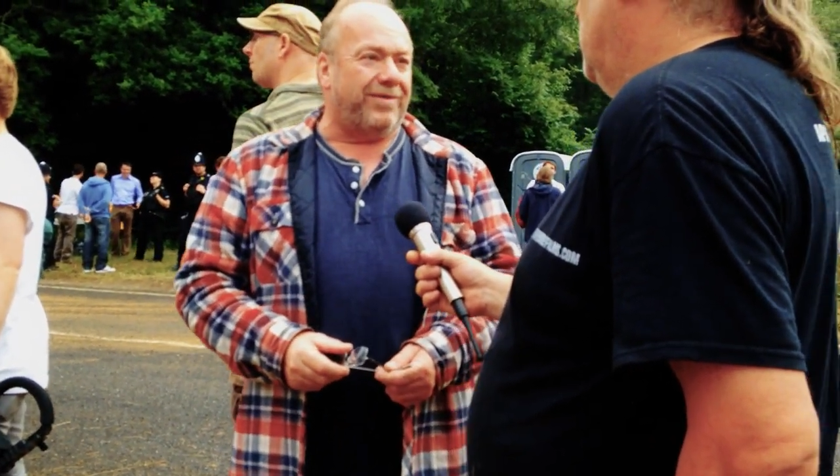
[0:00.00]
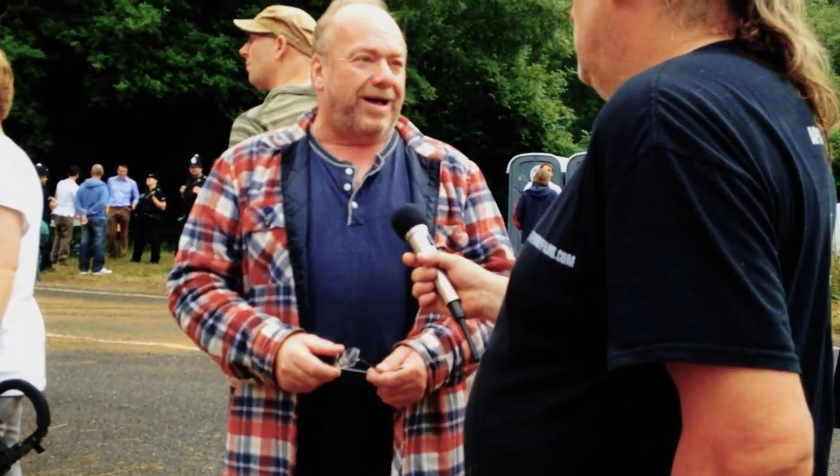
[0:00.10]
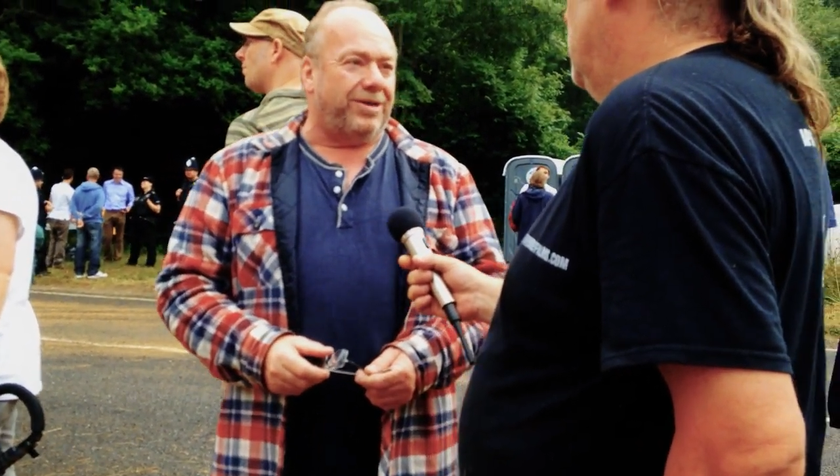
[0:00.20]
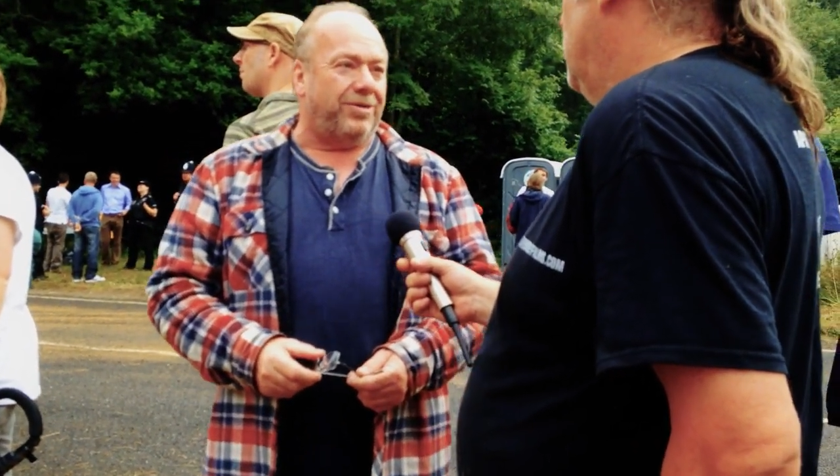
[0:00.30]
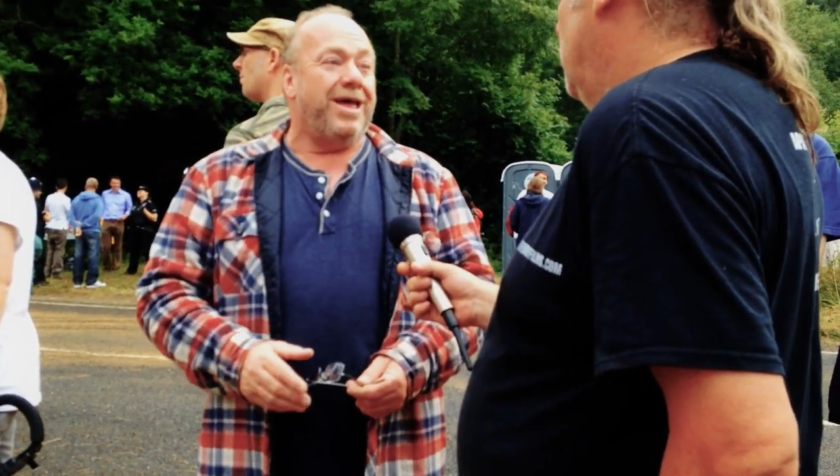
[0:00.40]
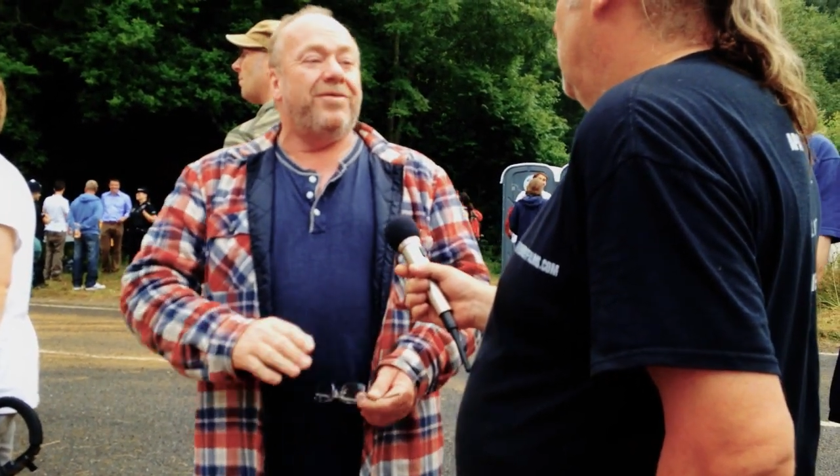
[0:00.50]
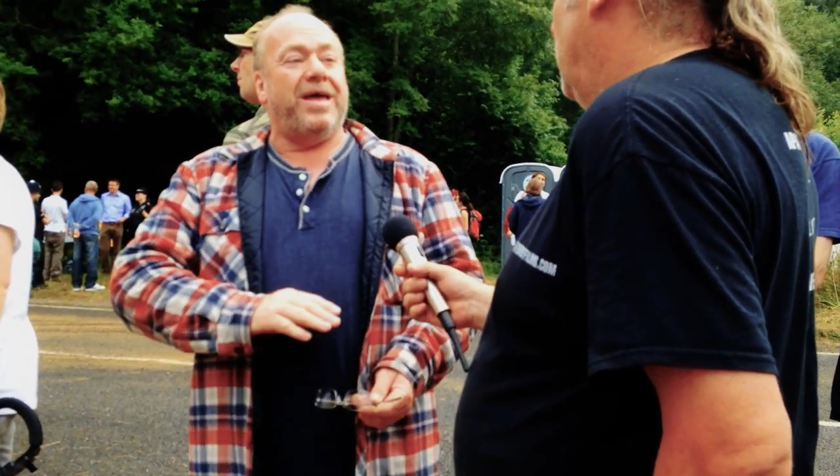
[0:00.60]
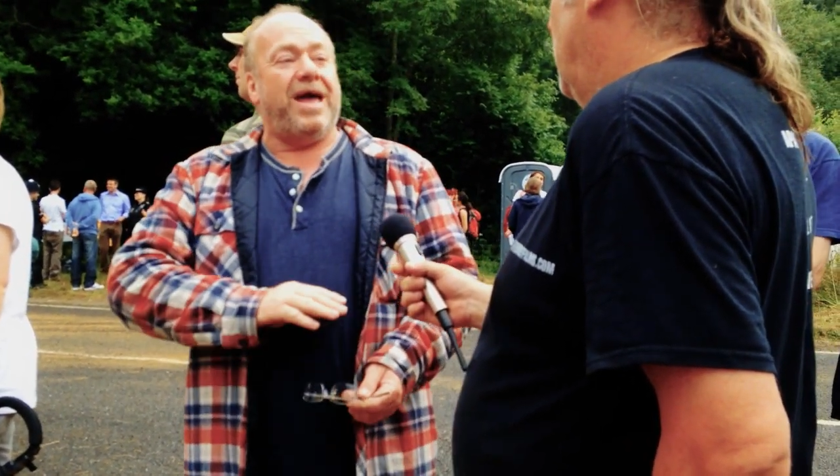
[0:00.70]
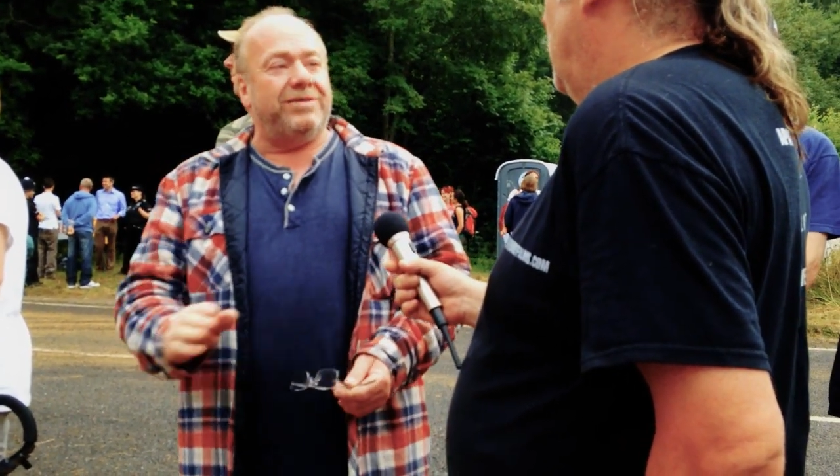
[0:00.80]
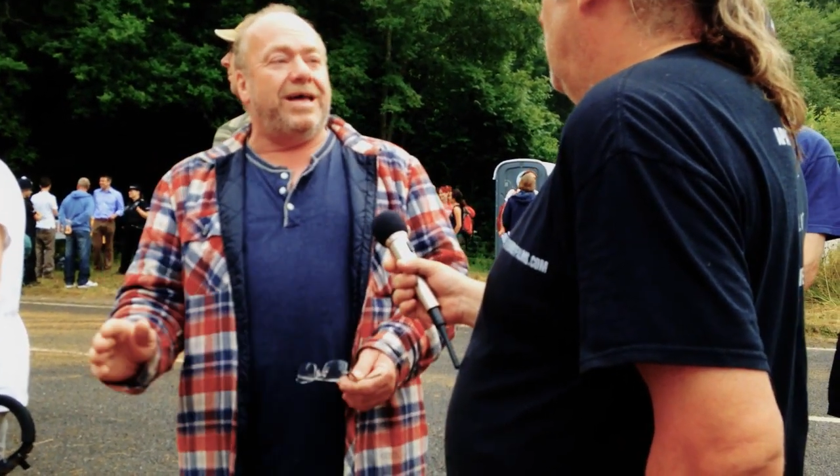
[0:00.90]
value.
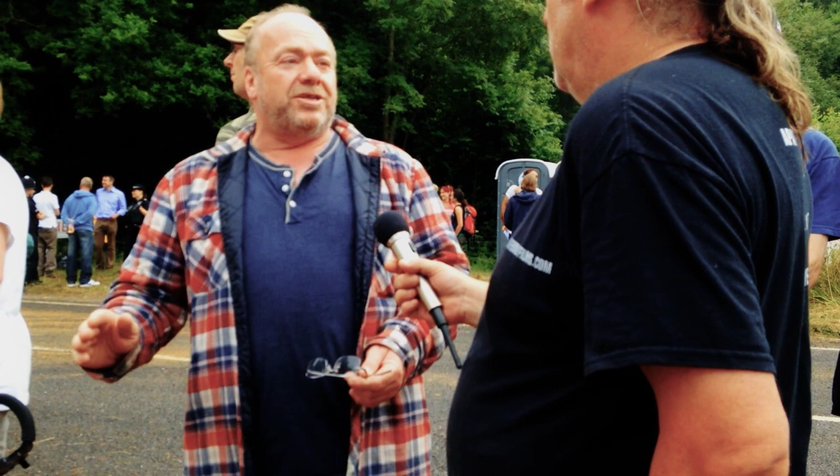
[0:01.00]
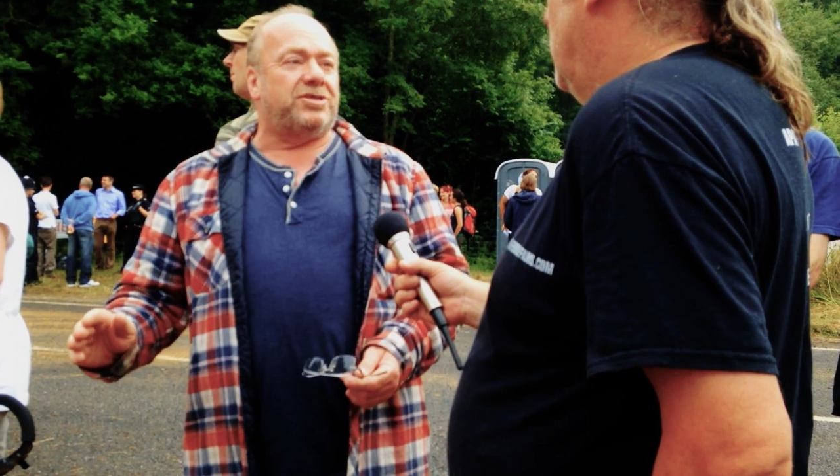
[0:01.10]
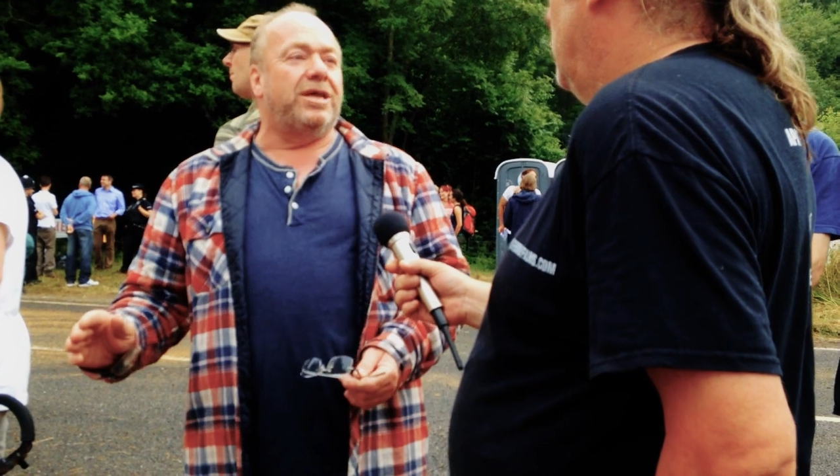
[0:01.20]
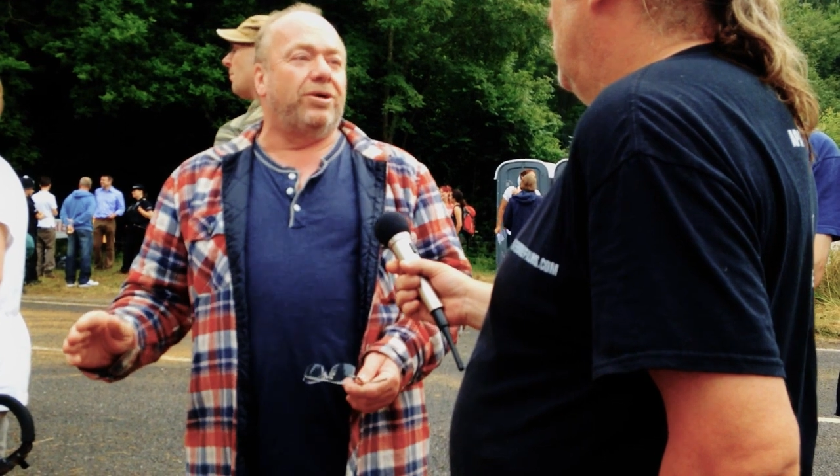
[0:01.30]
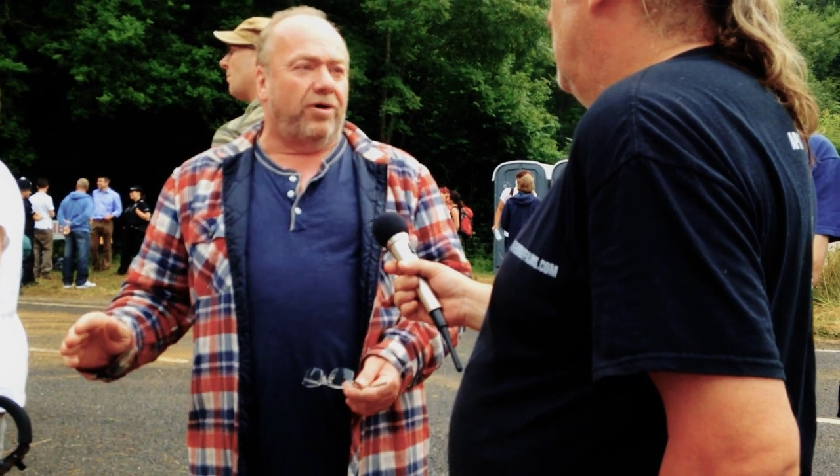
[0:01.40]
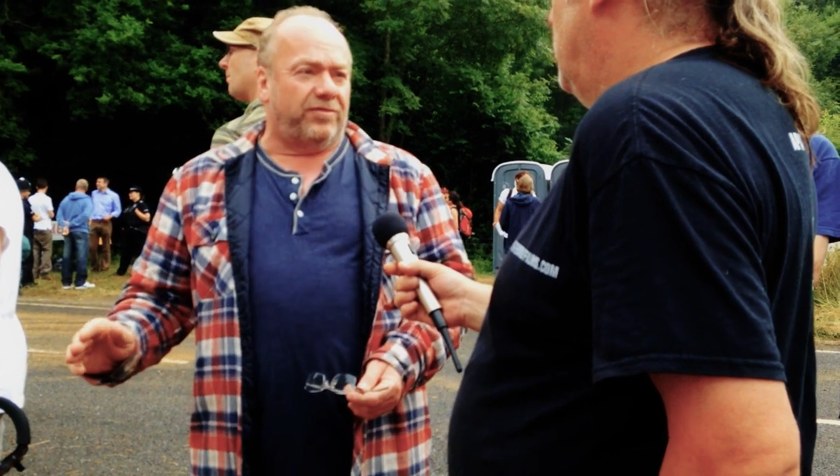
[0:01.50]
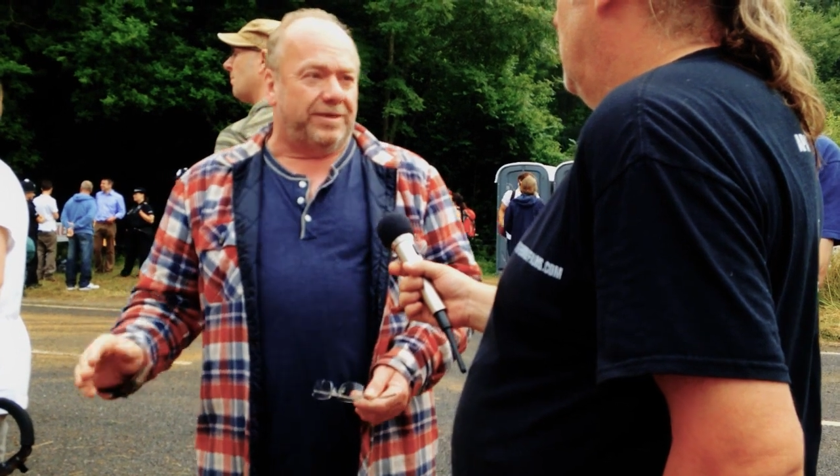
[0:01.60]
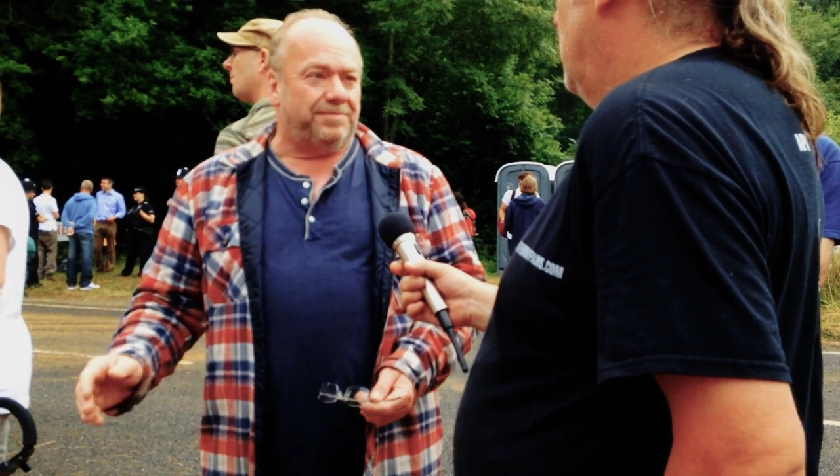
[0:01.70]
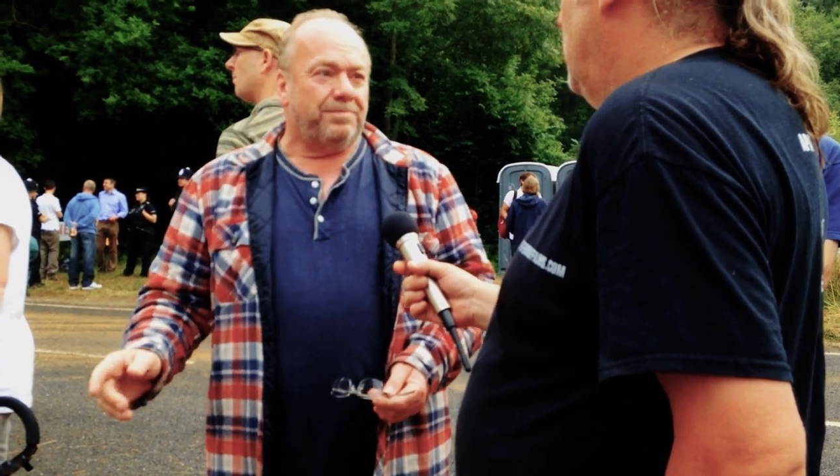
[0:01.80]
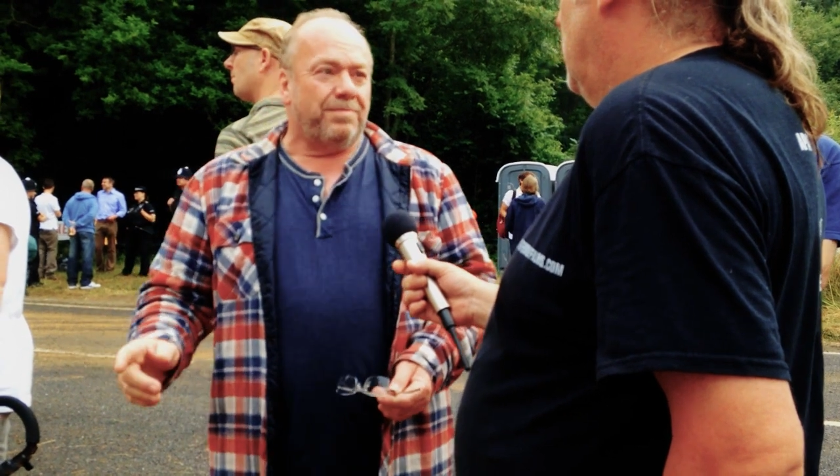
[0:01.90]
They haven't had a single offer.